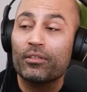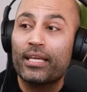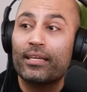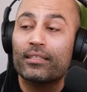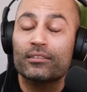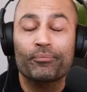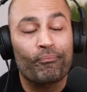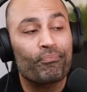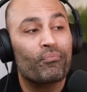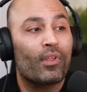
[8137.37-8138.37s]
thing is,
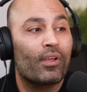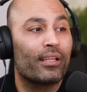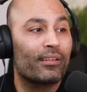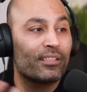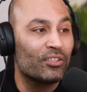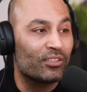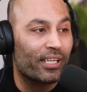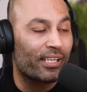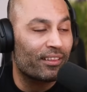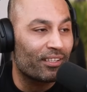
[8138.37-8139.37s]
and this is
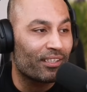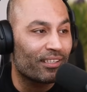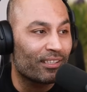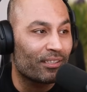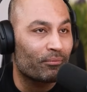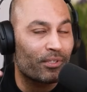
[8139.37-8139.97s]
like the,